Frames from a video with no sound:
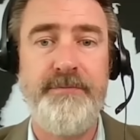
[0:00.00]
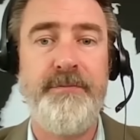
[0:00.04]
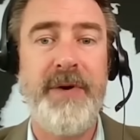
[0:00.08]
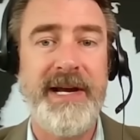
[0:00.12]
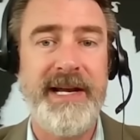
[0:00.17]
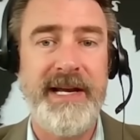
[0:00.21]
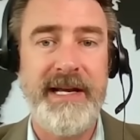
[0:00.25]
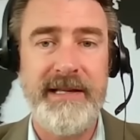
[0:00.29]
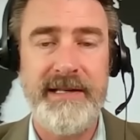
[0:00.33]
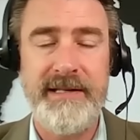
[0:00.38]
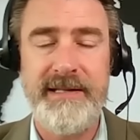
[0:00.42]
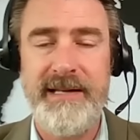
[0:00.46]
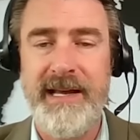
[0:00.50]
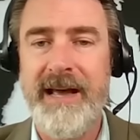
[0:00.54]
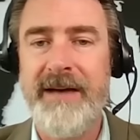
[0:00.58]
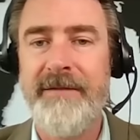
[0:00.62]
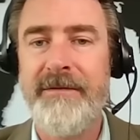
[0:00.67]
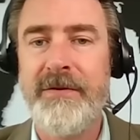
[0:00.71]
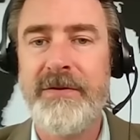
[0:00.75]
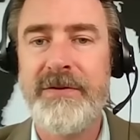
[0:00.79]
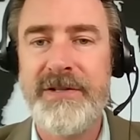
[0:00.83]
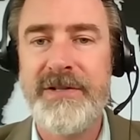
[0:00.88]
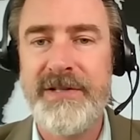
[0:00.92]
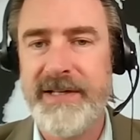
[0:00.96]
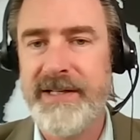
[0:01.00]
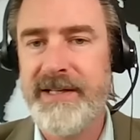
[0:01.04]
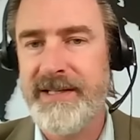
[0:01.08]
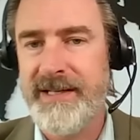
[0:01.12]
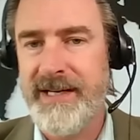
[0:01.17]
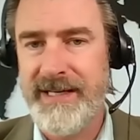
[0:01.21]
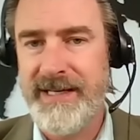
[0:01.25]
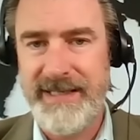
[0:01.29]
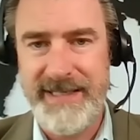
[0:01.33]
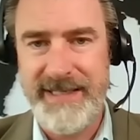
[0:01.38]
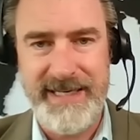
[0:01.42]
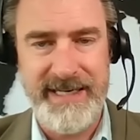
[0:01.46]
bites ever
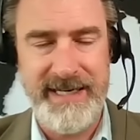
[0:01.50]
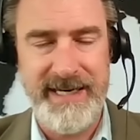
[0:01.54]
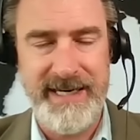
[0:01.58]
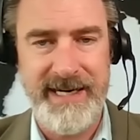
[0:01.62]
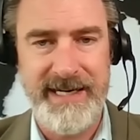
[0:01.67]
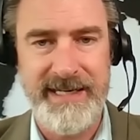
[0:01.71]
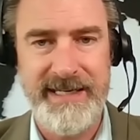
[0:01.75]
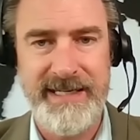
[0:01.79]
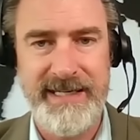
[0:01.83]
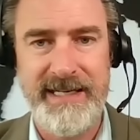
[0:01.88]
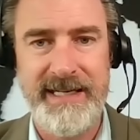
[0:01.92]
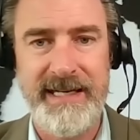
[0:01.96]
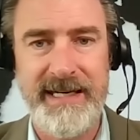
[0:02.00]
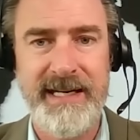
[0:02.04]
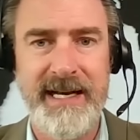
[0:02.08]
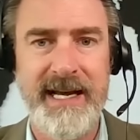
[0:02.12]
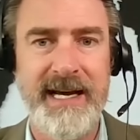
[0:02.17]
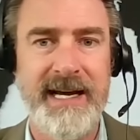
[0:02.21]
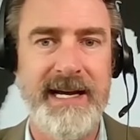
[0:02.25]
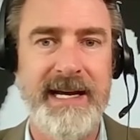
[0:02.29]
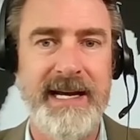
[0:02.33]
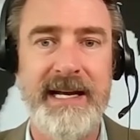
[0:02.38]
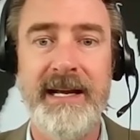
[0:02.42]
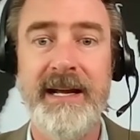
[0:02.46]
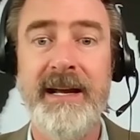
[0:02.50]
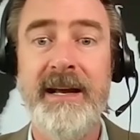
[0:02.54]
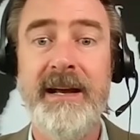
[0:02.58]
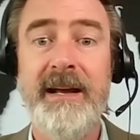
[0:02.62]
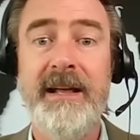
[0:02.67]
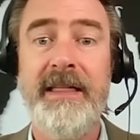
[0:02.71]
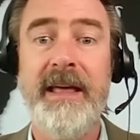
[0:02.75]
since nineteen ninety-nine.